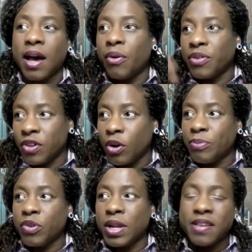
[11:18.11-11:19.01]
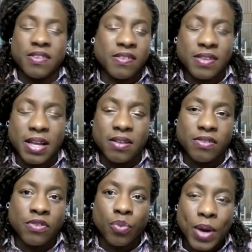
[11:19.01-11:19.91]
I was an optical assistant
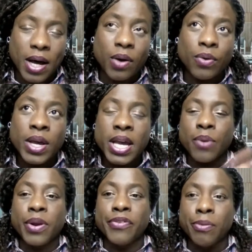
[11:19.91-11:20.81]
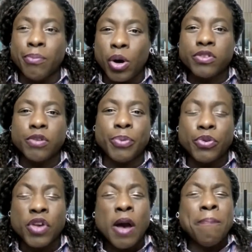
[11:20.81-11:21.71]
as well in one of the
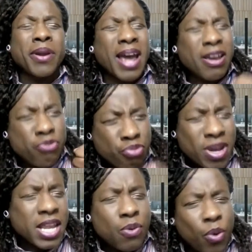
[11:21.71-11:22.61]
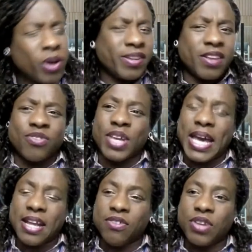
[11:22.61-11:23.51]
multiples, but I really wanted to get
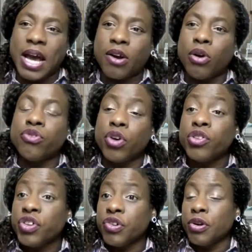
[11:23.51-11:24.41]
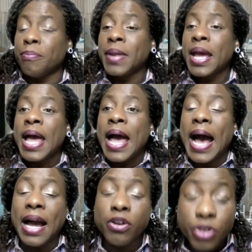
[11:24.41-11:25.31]
into that consulting room.
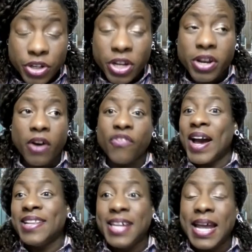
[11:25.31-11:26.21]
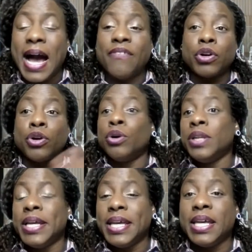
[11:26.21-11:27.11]
And good enough, I did have a
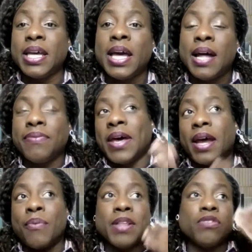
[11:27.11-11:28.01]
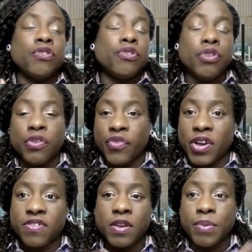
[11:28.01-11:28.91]
colleague that I went to
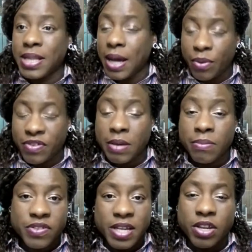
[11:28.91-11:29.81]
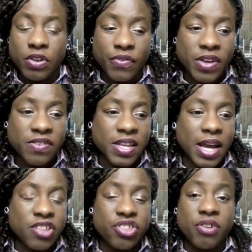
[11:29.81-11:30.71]
university with. That was Imo State University,
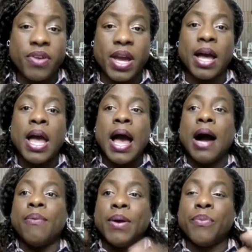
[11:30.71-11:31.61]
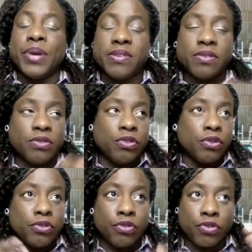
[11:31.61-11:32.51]
Nigeria. I went
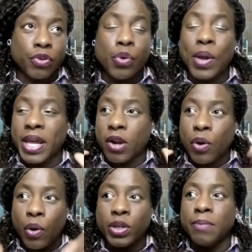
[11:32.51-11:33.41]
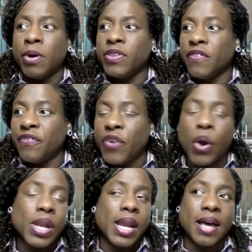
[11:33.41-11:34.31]
to school, and I called him on the
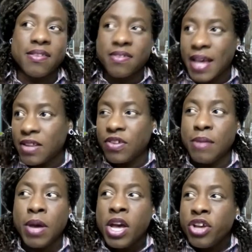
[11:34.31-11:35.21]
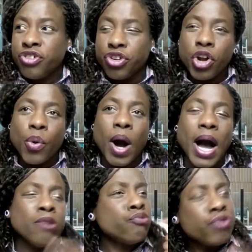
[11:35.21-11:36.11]
phone, and I said to him, do you know what? I
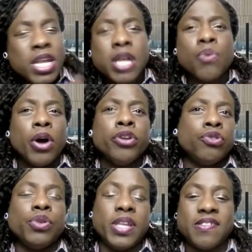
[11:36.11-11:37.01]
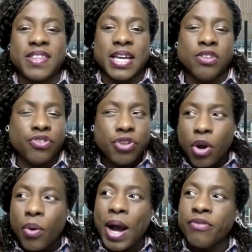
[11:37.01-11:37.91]
really want to do this thing. Do you
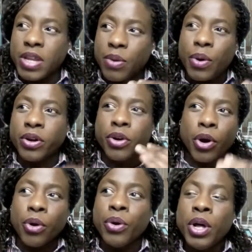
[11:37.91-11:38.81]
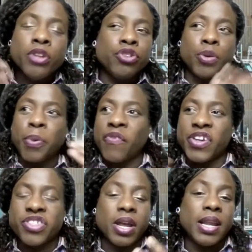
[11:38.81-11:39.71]
know, I really want to go do the
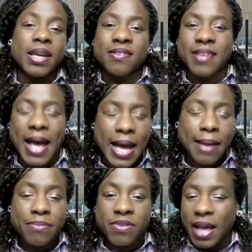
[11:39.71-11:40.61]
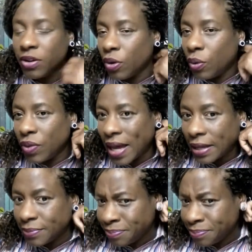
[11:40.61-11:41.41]
professional exams and all that.